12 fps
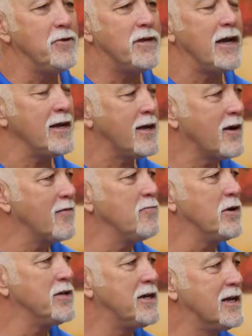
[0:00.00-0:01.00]
take care of them
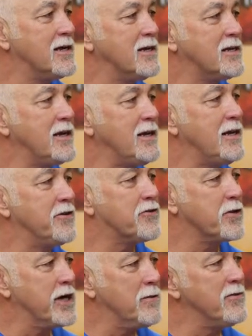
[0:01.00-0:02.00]
with dignity and
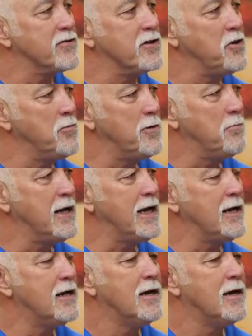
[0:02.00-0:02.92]
treat them as a human being,